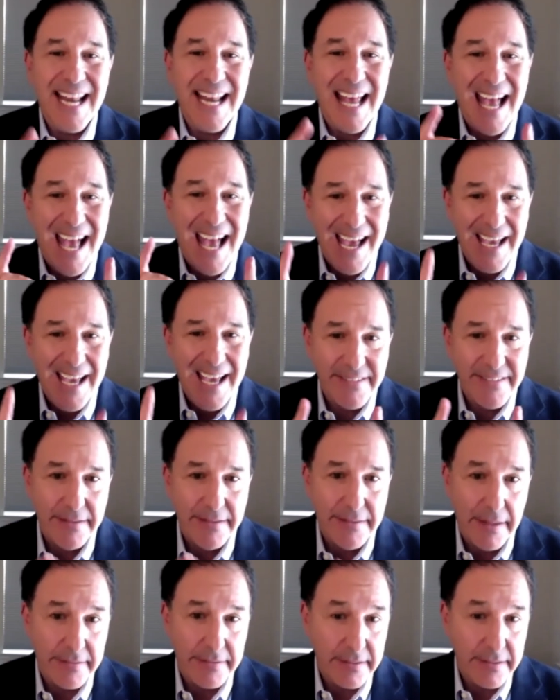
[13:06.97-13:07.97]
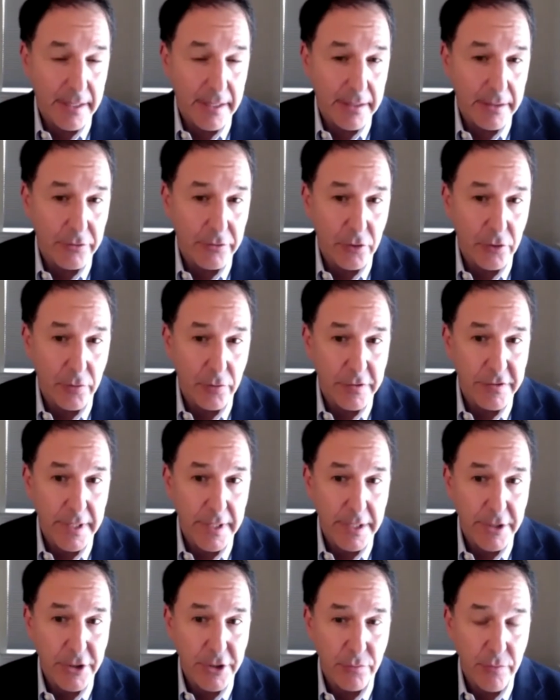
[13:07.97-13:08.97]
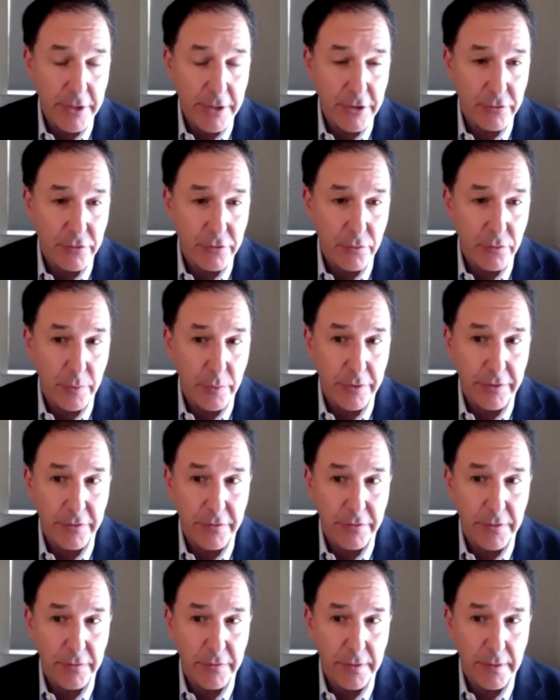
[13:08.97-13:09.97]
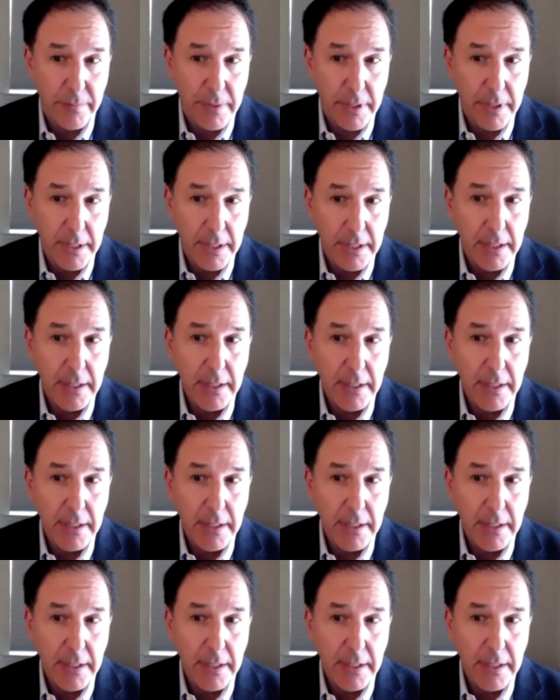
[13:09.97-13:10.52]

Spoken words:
has a designated service agent registered with the CCB.